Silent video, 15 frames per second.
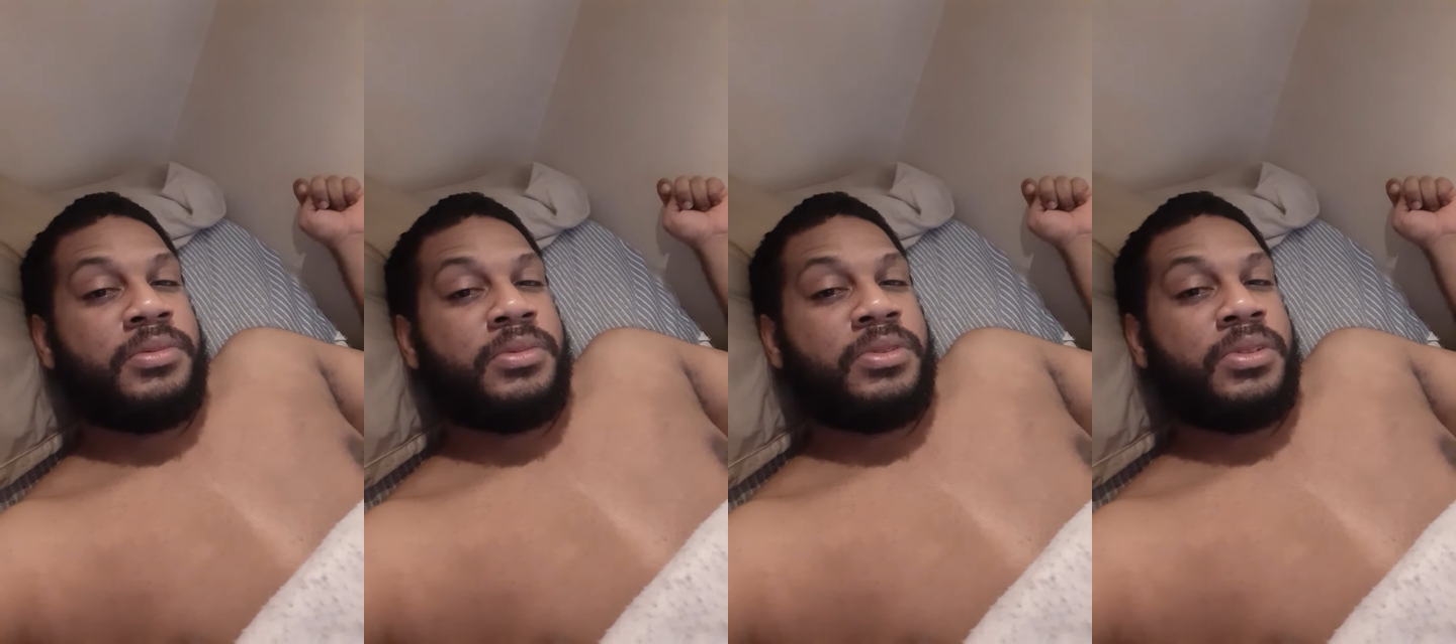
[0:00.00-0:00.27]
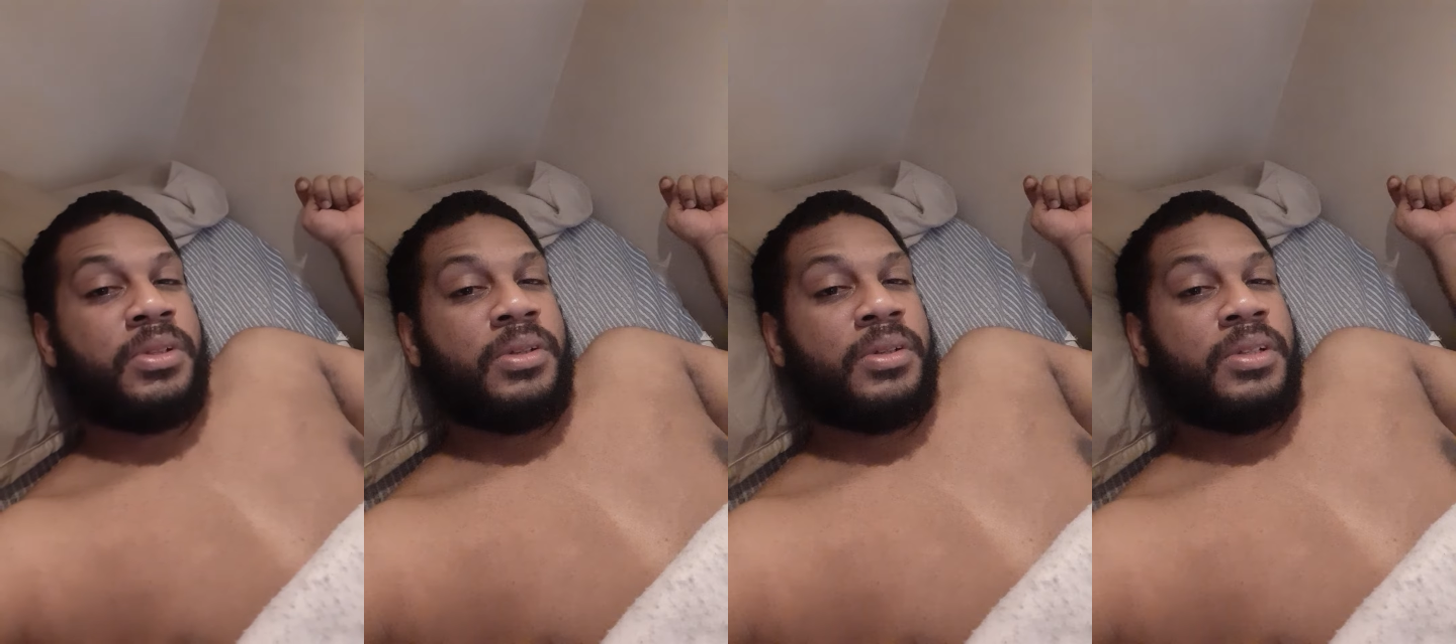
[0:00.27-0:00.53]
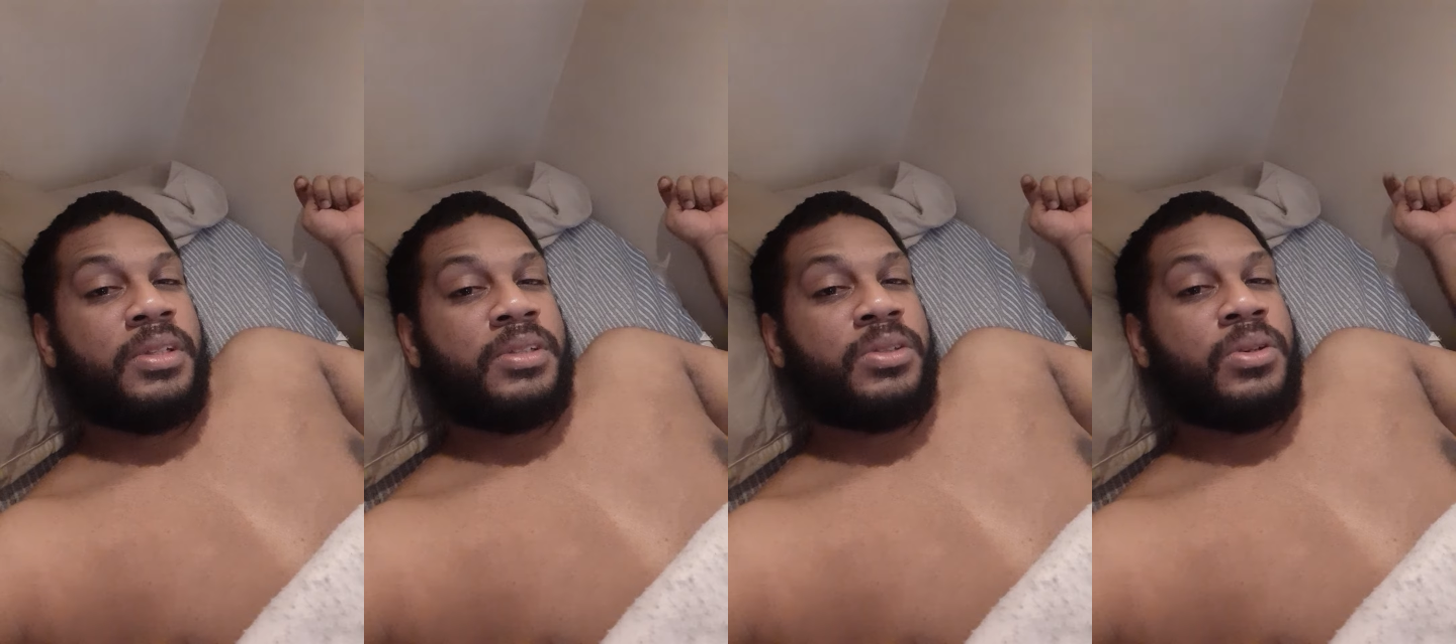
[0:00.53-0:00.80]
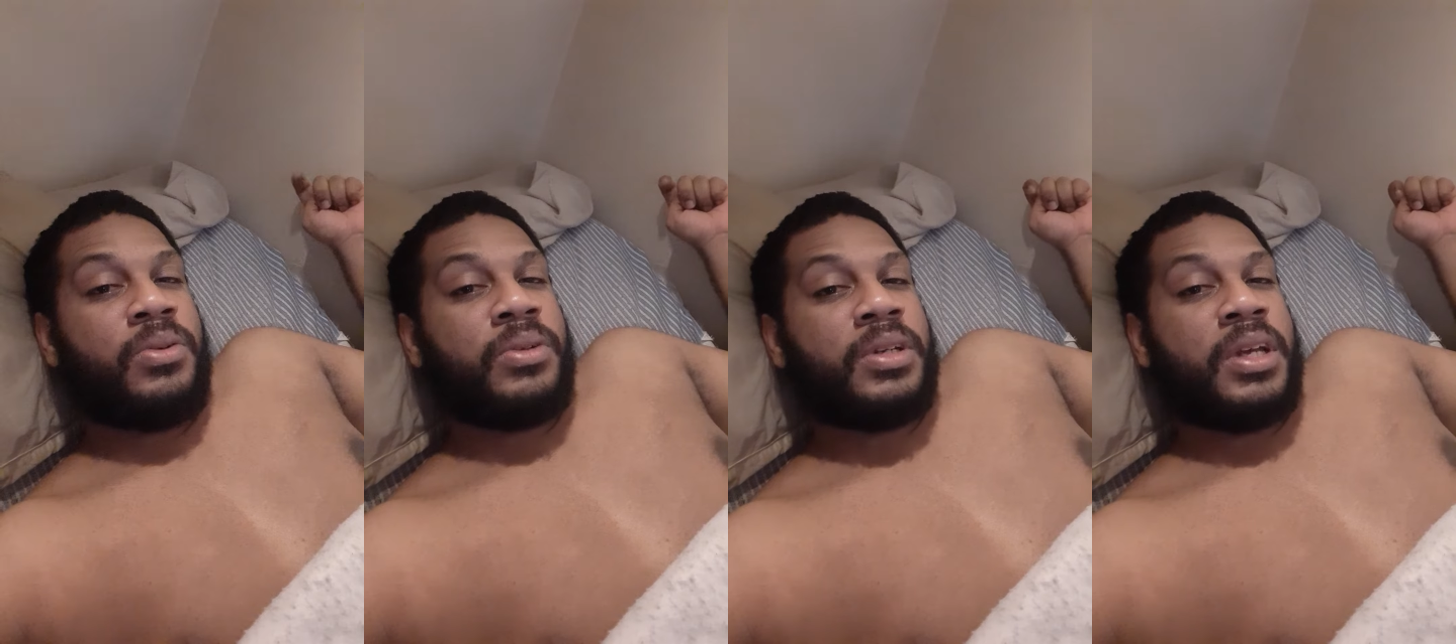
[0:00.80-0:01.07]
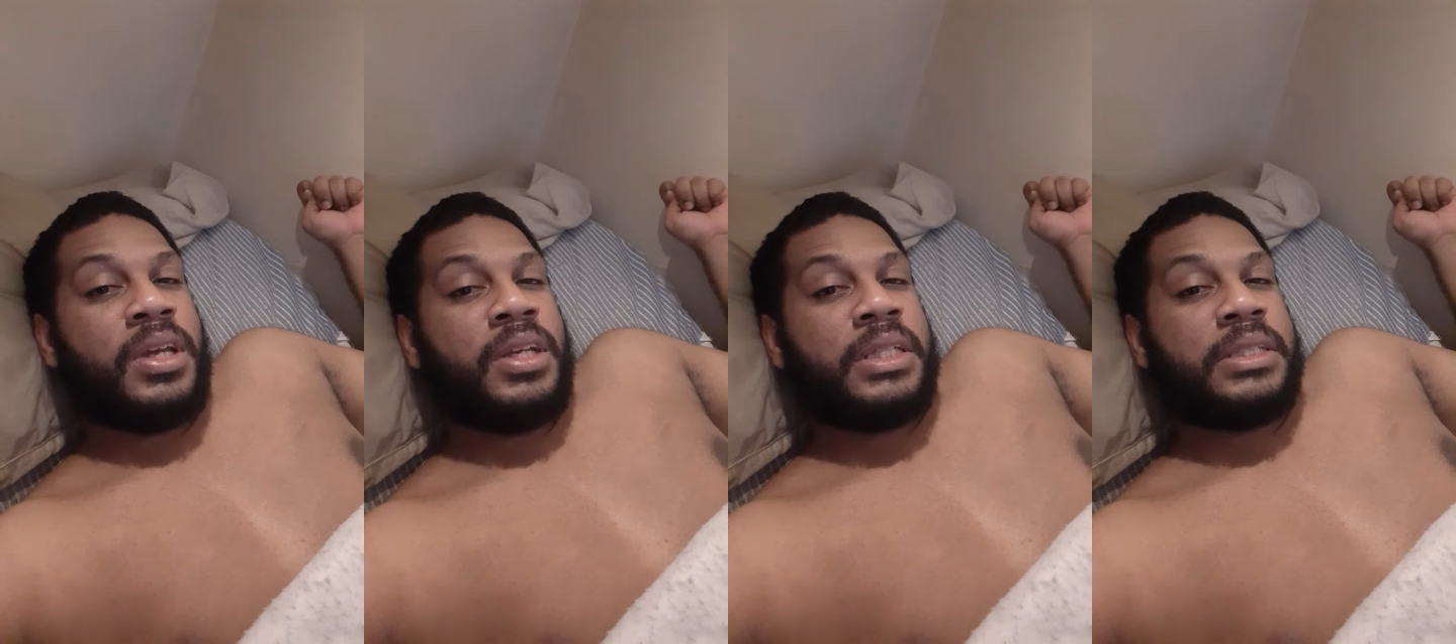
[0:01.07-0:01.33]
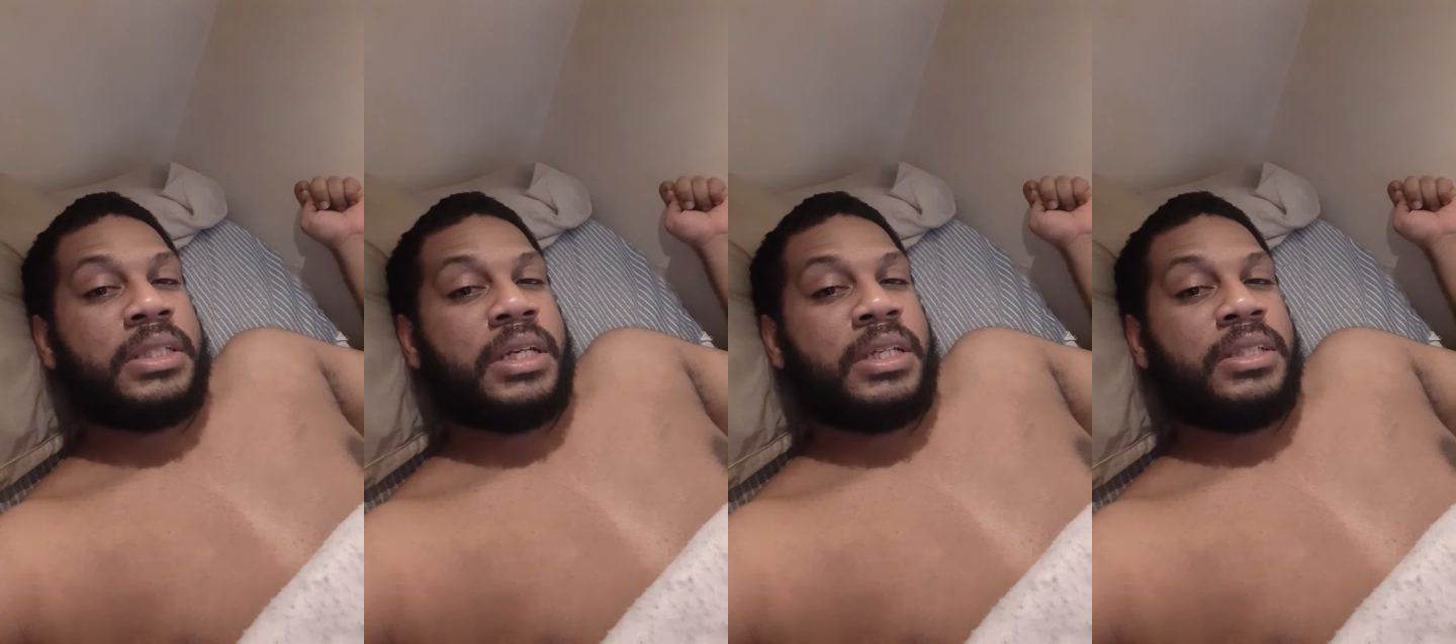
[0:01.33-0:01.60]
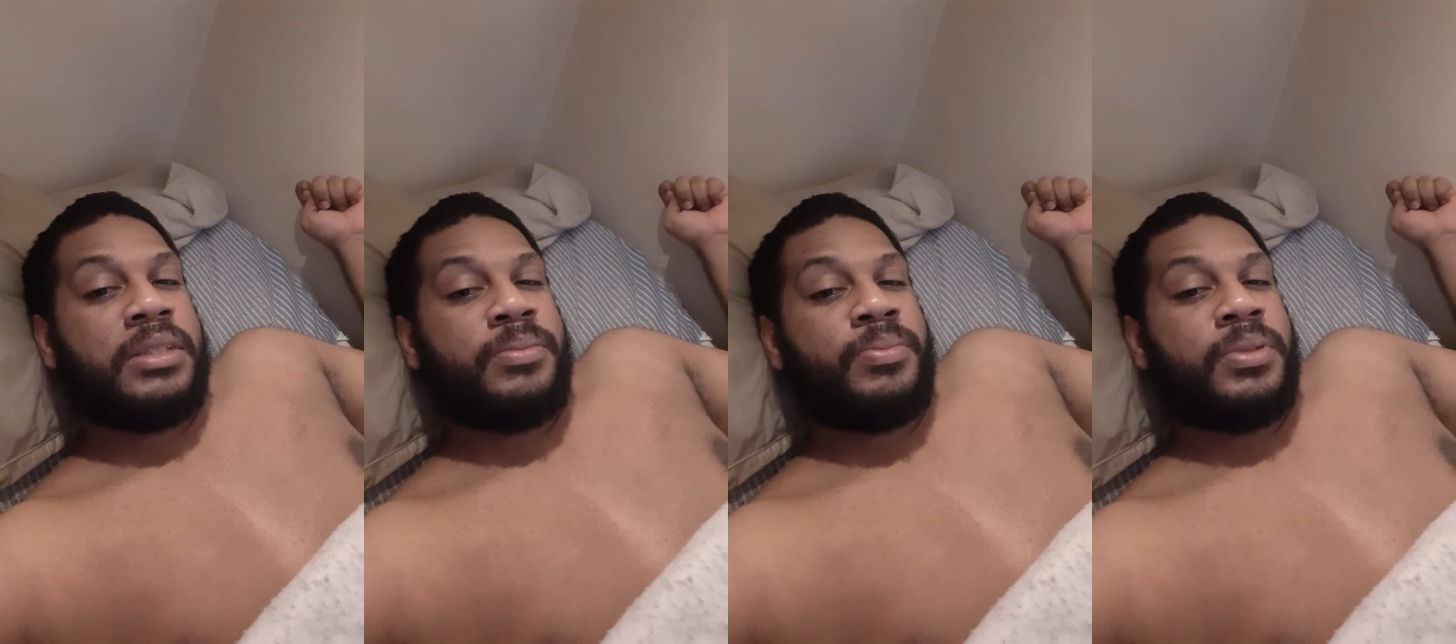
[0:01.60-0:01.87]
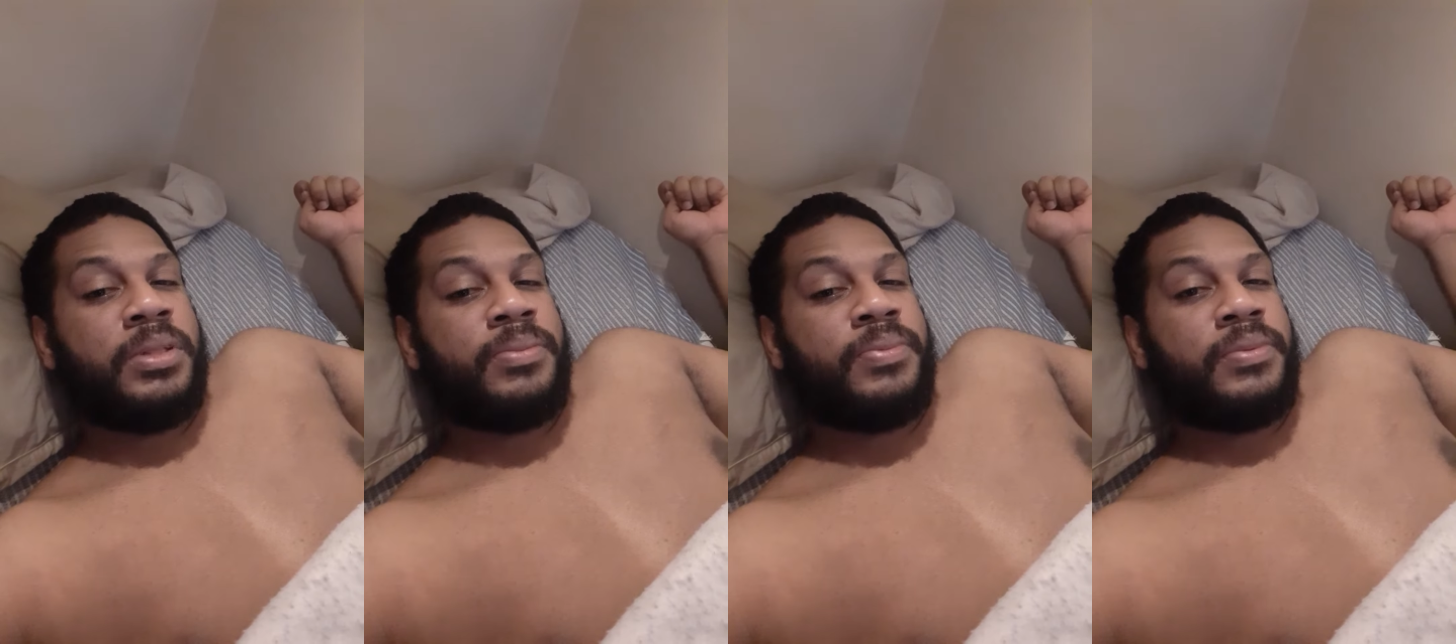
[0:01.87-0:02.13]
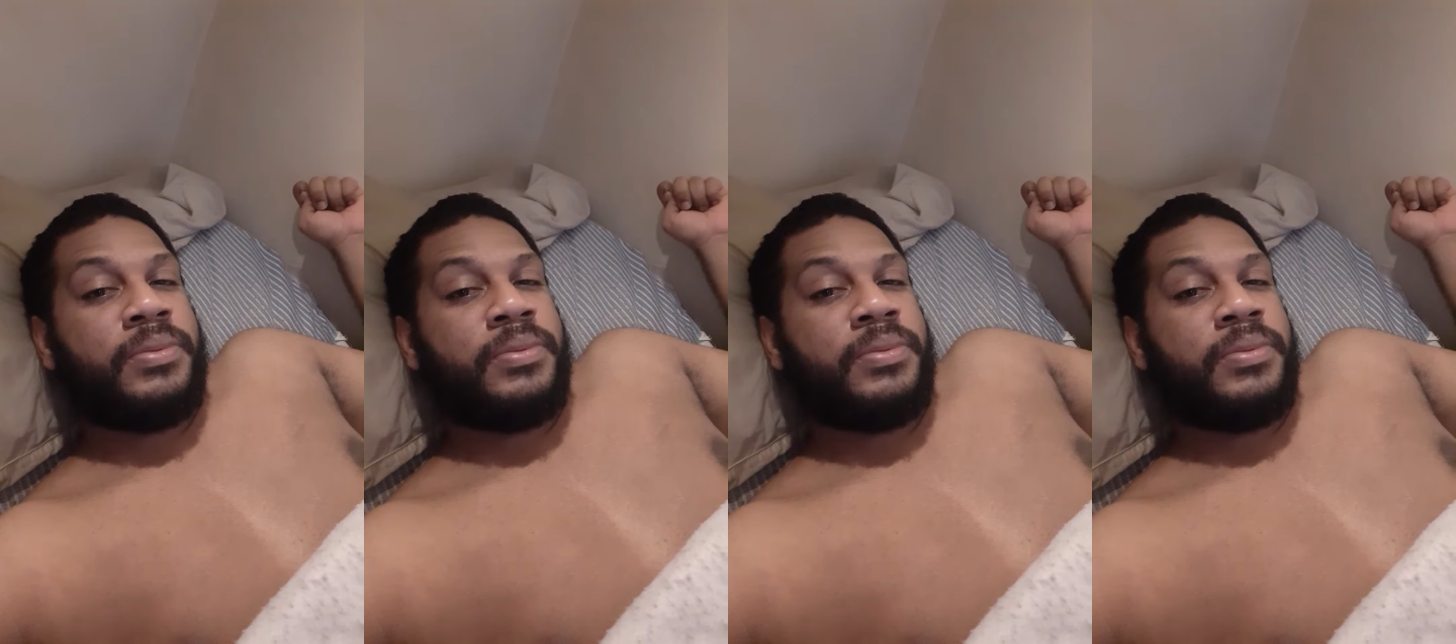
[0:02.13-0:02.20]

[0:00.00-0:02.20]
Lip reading: So just don't get excited, people.